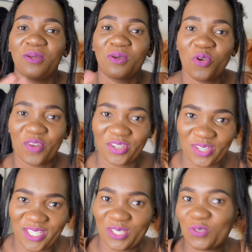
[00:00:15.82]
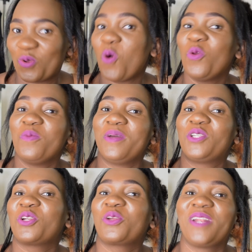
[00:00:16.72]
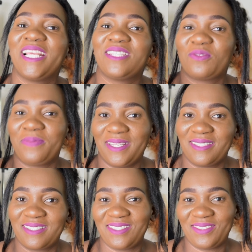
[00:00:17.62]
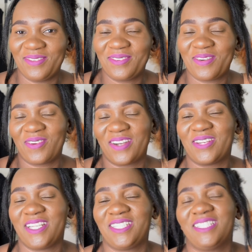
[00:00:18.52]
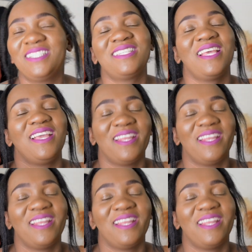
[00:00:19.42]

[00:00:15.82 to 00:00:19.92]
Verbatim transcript: congratulations to all the matriculants who passed, you know, congratulations.